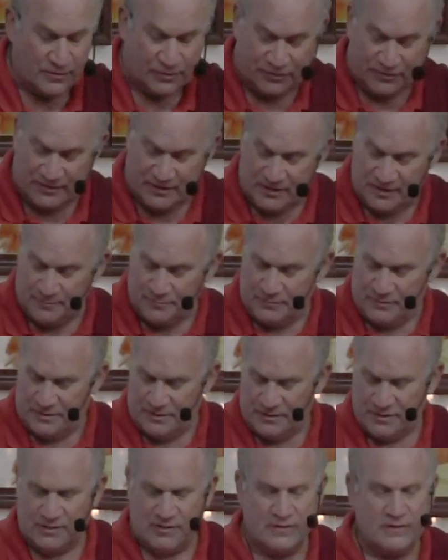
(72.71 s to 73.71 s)
theme
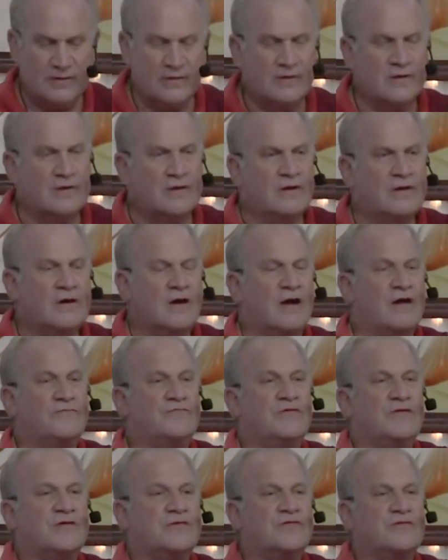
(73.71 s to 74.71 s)

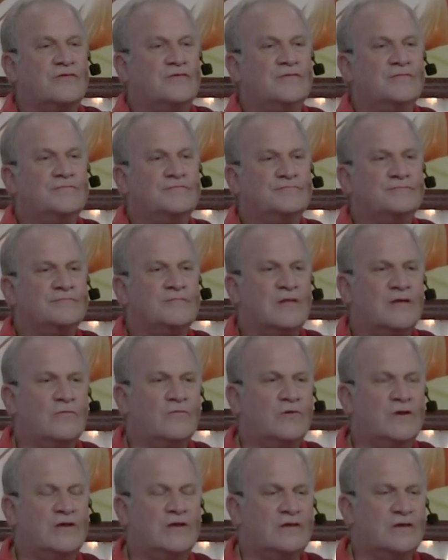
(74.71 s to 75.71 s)
of this
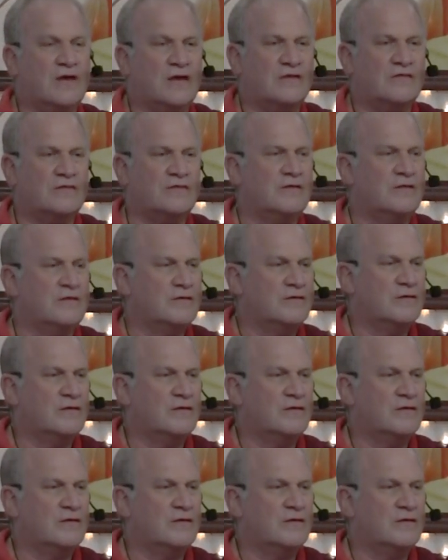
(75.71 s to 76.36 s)
week, as